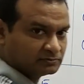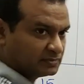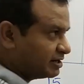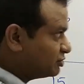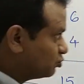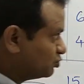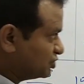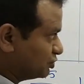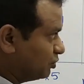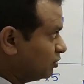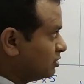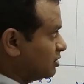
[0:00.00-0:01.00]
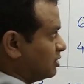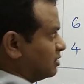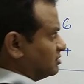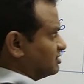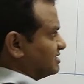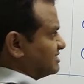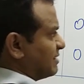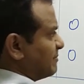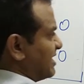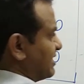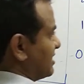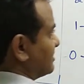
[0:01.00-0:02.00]
Right? 2, 0. So just I am
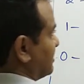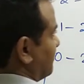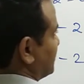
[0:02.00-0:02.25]
taking some